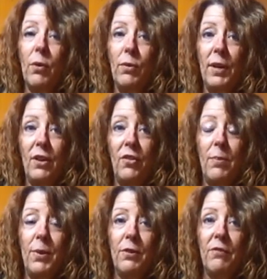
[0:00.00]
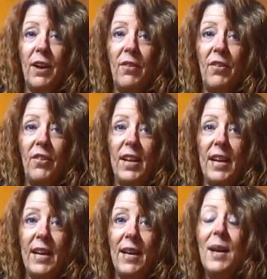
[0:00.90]
only does it beautify the
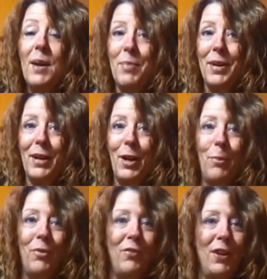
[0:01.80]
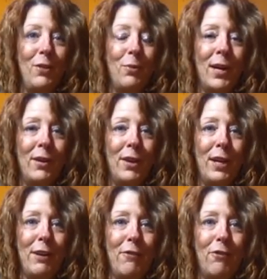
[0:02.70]
city, but it helps feed the wildlife.